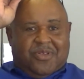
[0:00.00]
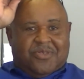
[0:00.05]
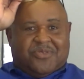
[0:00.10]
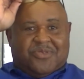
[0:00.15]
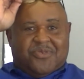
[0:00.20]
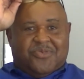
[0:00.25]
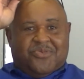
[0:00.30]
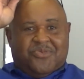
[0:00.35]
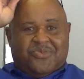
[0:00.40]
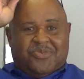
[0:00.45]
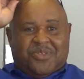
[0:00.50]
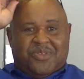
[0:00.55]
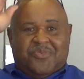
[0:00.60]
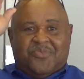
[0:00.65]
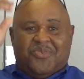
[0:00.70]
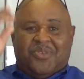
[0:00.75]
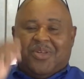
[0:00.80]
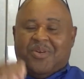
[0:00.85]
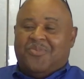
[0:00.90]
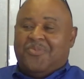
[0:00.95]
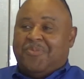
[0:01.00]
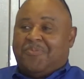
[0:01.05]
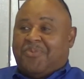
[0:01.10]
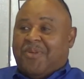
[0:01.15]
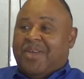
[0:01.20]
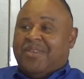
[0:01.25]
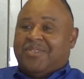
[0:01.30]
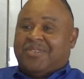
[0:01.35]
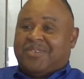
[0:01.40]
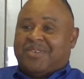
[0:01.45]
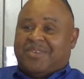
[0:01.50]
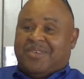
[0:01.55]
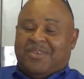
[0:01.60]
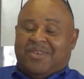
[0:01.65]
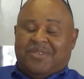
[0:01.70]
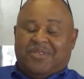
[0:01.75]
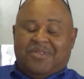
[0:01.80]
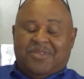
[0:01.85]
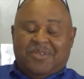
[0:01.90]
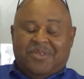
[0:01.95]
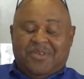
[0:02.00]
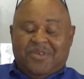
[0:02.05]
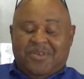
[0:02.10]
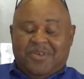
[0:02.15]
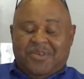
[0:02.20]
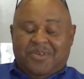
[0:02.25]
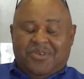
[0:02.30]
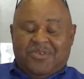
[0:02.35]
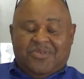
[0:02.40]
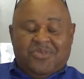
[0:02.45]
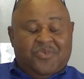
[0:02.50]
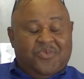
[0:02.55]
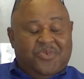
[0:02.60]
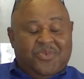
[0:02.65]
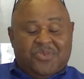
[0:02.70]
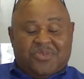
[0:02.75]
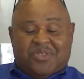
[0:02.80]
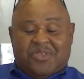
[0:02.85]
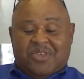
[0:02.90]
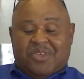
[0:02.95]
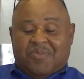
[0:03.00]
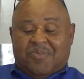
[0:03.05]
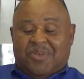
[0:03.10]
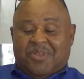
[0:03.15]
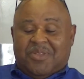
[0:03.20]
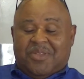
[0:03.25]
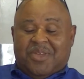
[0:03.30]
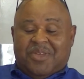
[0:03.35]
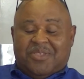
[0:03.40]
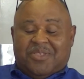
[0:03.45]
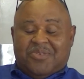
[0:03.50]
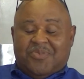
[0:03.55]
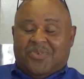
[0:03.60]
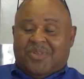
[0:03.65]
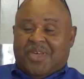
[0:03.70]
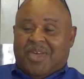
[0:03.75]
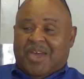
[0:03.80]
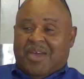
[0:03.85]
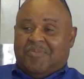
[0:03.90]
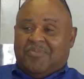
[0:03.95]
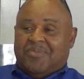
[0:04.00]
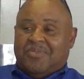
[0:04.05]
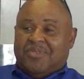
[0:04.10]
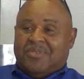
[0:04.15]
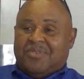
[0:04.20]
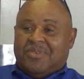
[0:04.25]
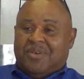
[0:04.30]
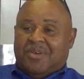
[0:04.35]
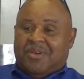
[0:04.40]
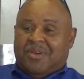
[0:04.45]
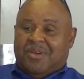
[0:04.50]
Tuesday, but we practice again. You know, we're going to stick him in there and see what happens.